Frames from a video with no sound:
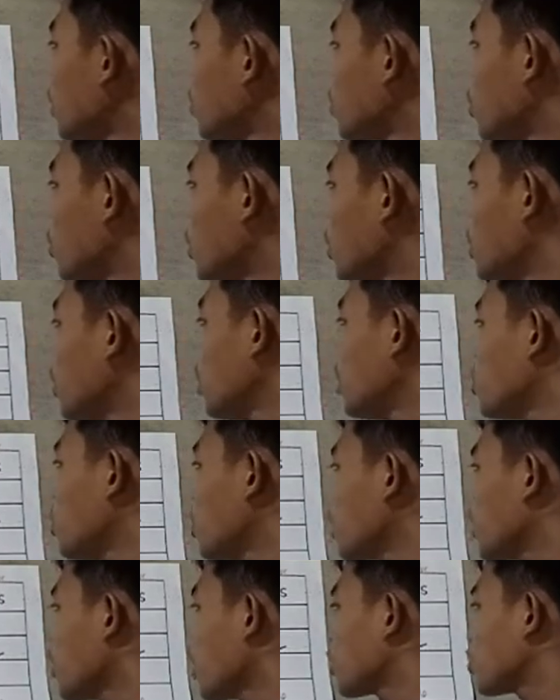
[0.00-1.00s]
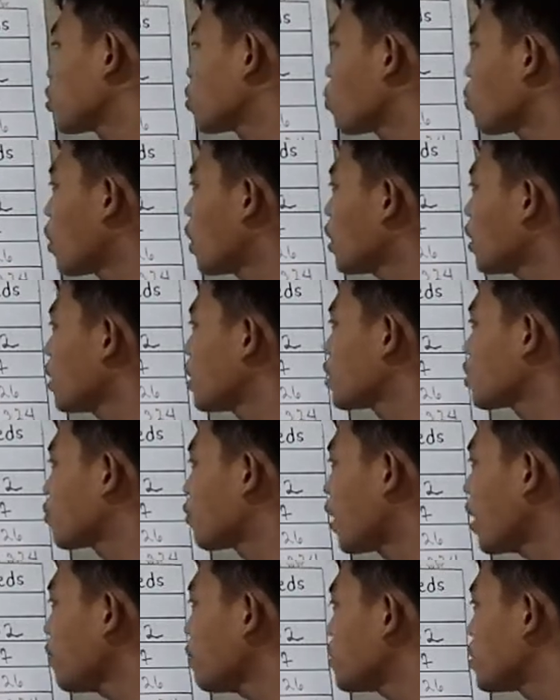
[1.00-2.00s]
So the digit next to 1 is
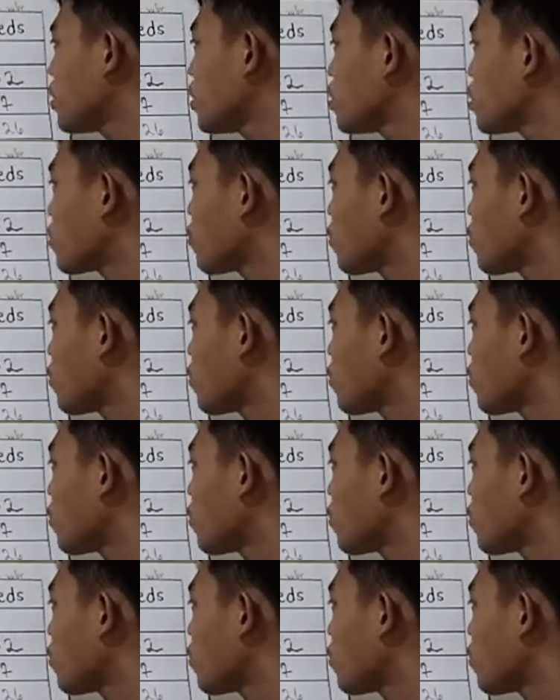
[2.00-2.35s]
5, since